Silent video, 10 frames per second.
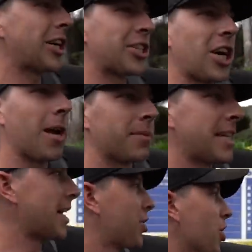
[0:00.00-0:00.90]
good job,
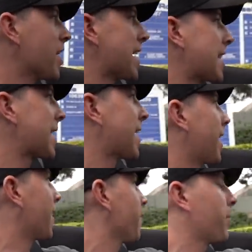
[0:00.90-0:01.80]
Teach, you're an
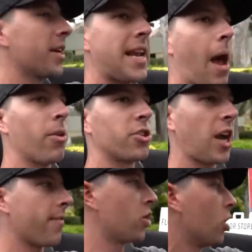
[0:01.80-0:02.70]
idiot. But now we're
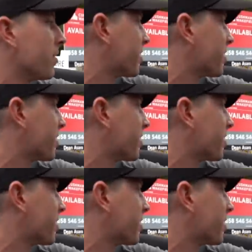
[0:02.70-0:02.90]
driving home a